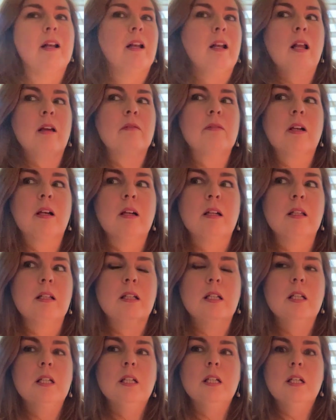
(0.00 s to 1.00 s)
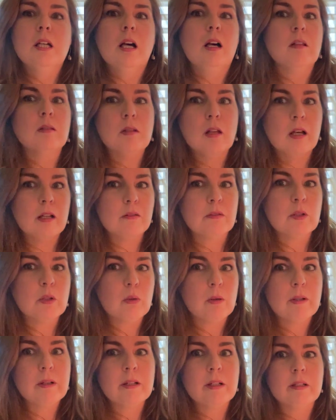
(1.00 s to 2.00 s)
And I've got a lot of
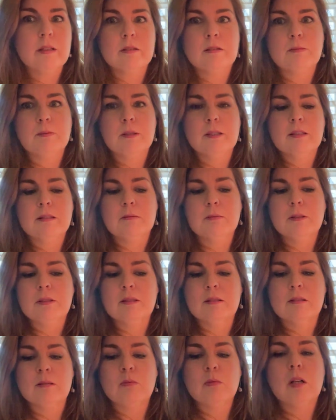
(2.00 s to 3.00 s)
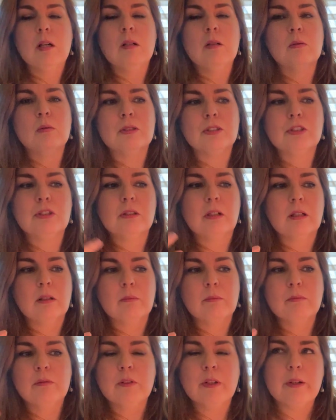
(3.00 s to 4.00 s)
Aquarius placements as well, which are
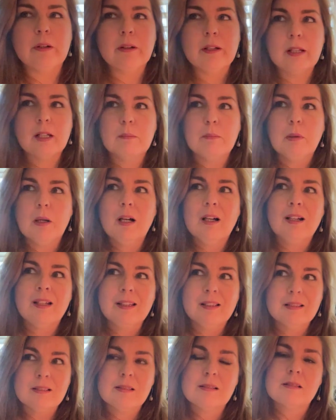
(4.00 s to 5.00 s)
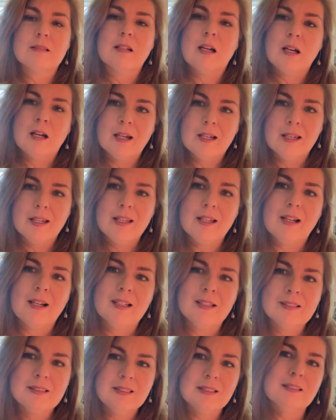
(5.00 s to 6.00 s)
very pie in the sky,
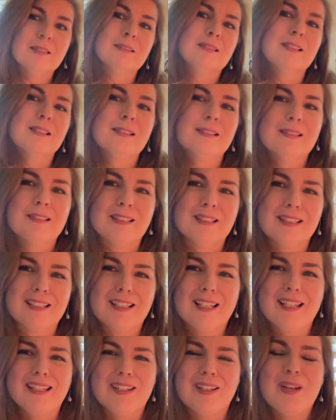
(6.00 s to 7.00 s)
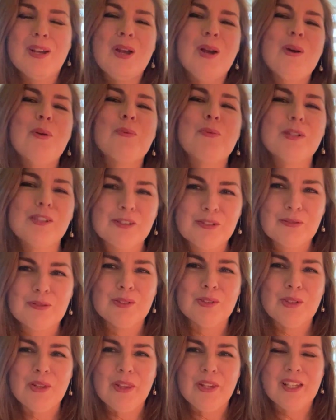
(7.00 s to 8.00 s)
idealistic,
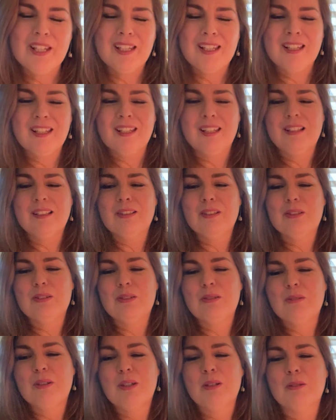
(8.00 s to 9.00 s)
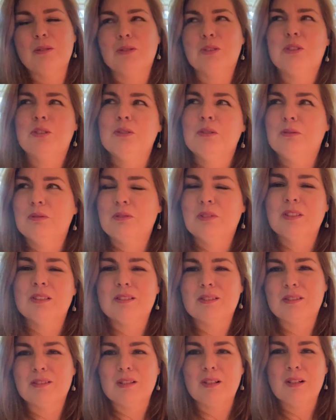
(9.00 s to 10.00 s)
wishful thinking, you know, shoot for the
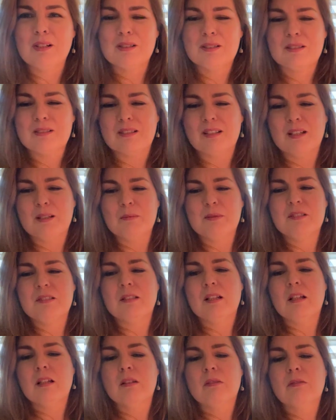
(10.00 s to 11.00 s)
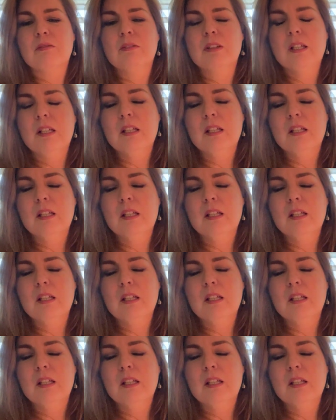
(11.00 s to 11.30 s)
stars type stuff.